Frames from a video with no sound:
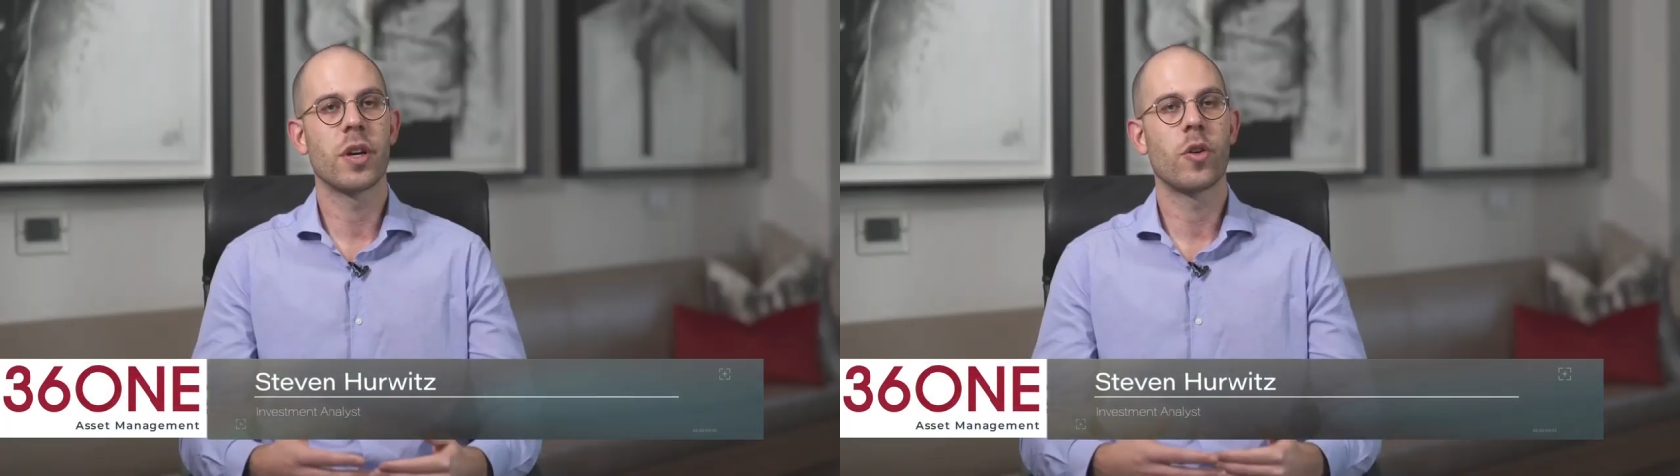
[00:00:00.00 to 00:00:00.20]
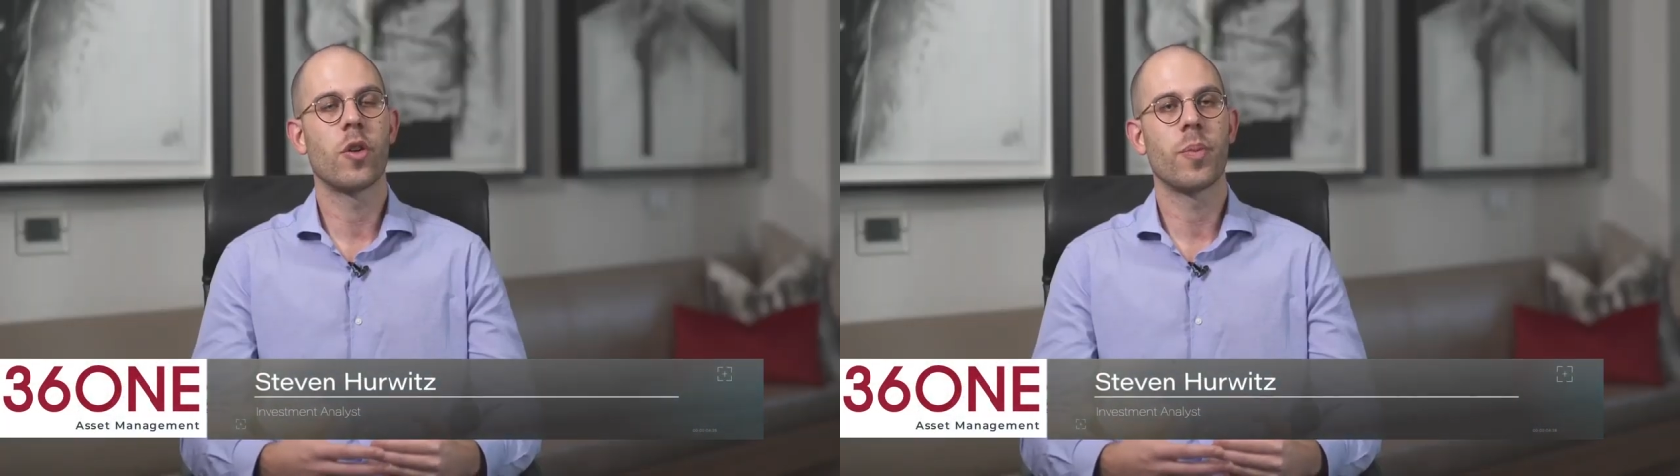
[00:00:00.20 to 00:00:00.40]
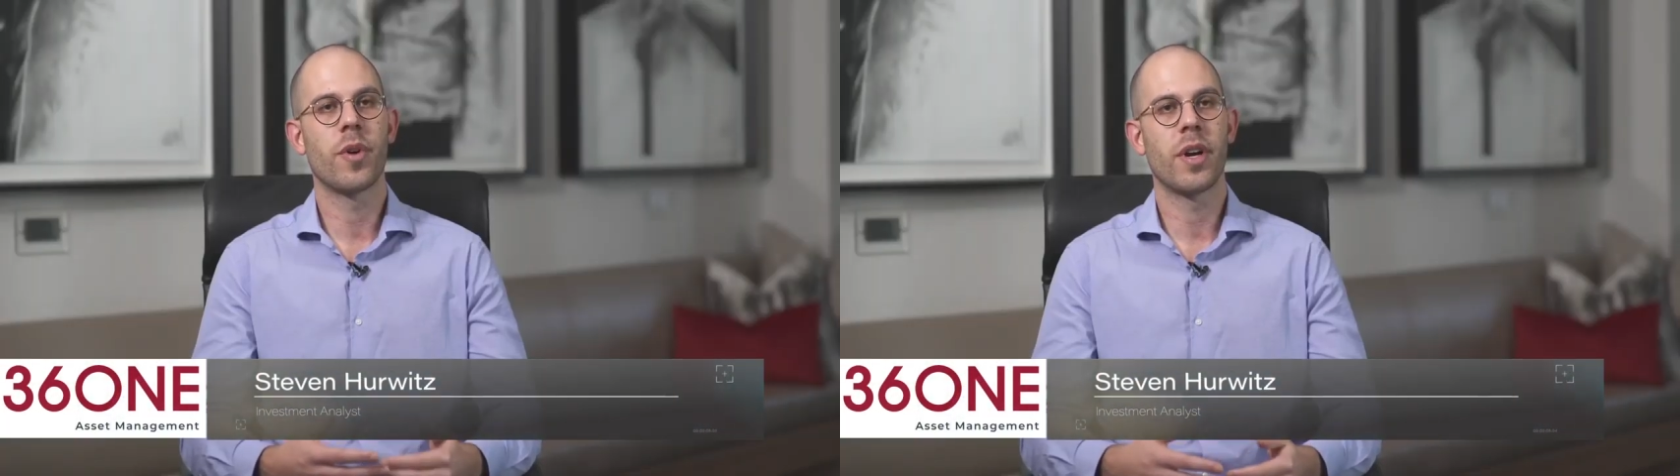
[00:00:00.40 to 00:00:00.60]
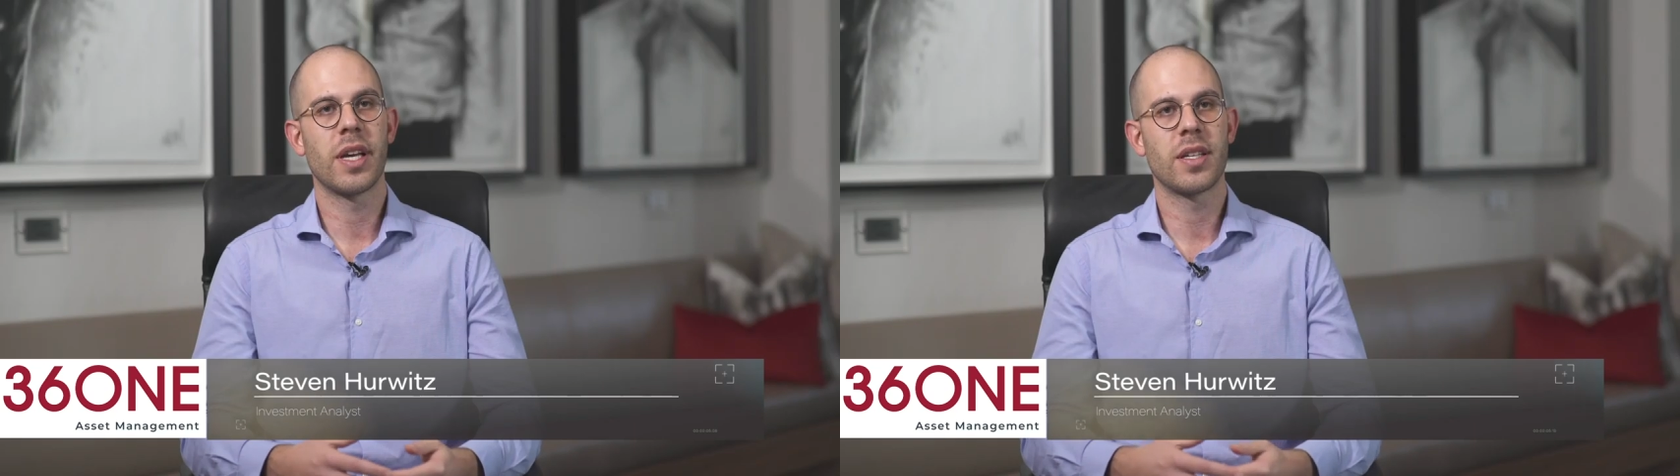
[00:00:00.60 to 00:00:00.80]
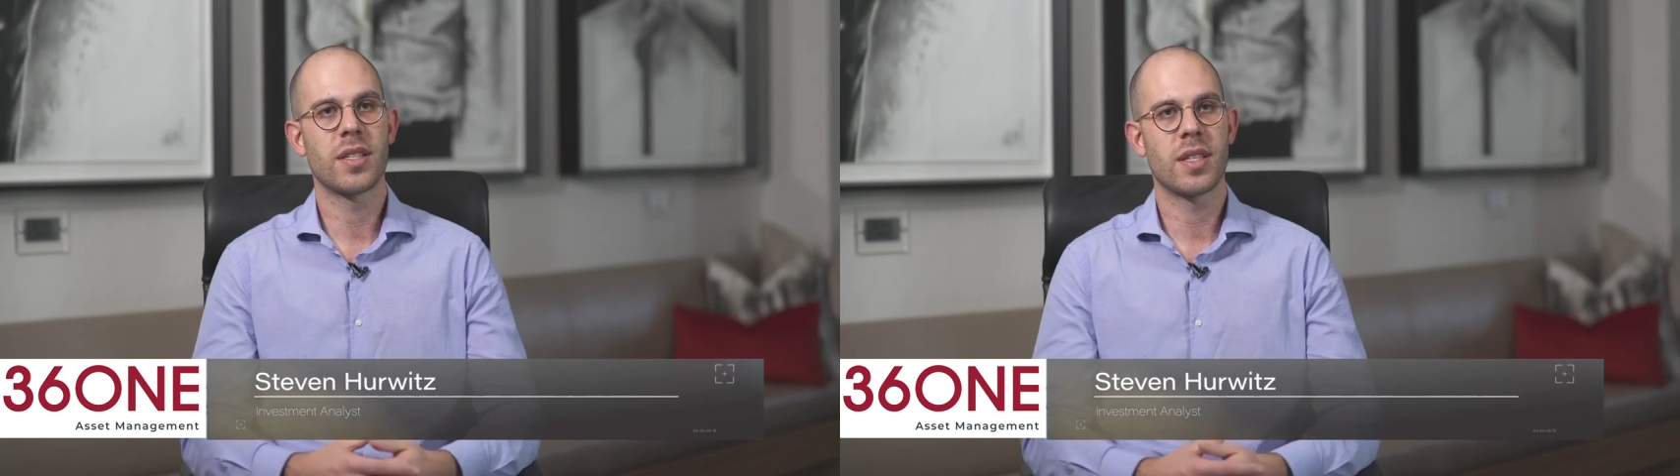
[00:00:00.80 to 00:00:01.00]

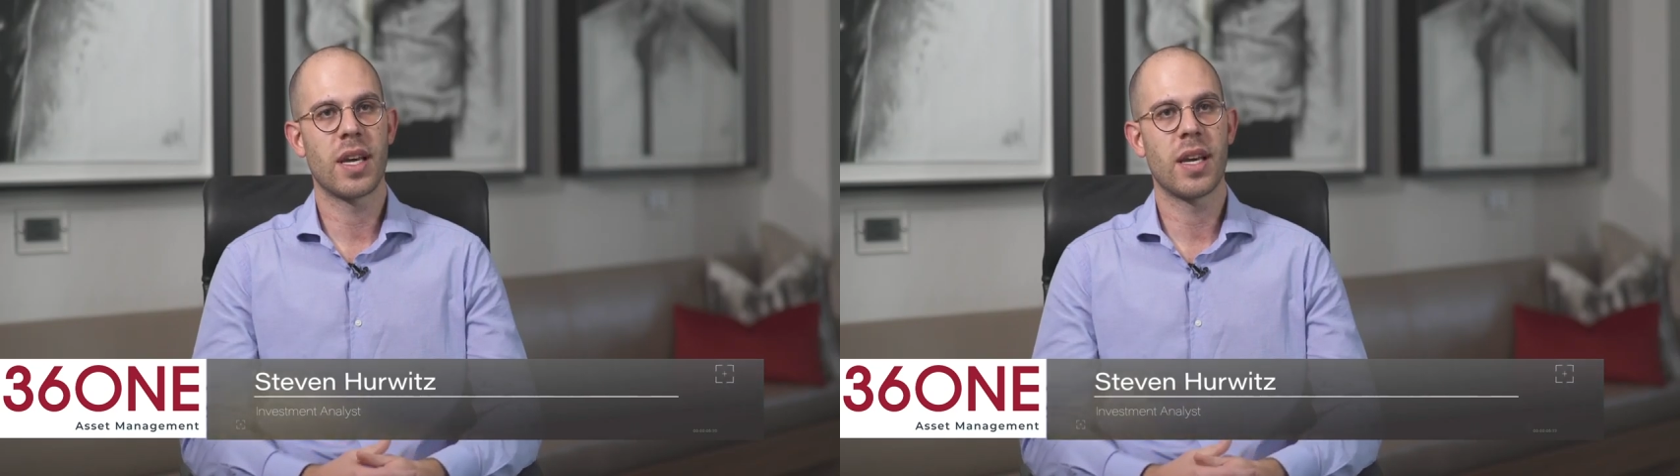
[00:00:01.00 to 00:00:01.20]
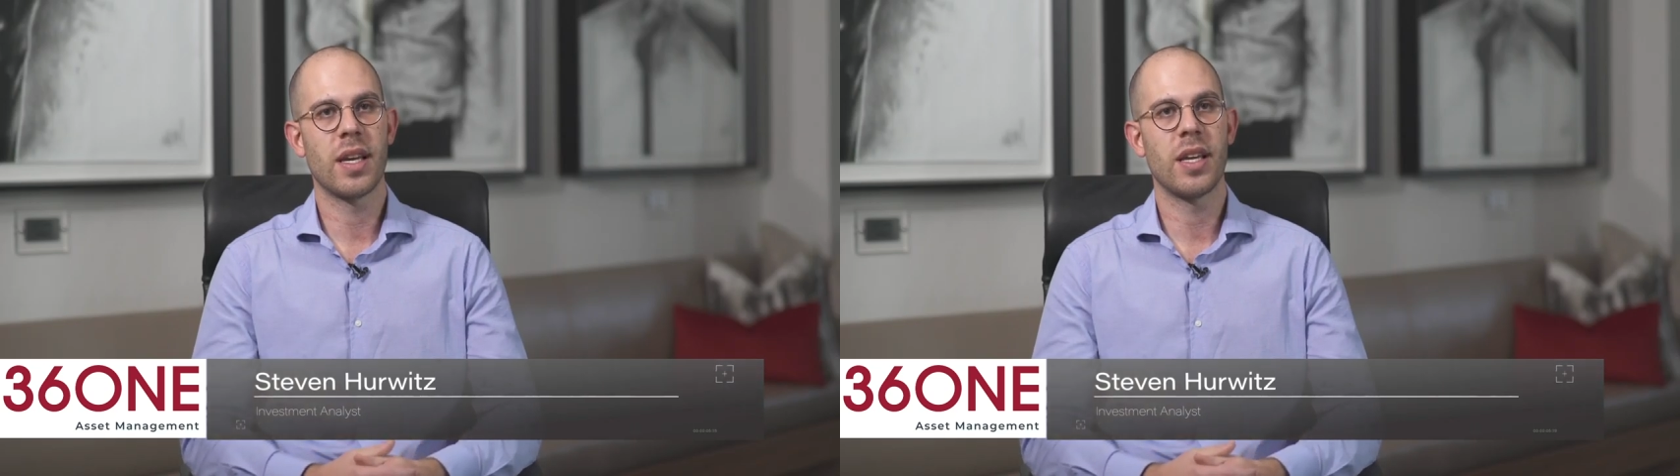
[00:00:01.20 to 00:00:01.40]
incorporates uh,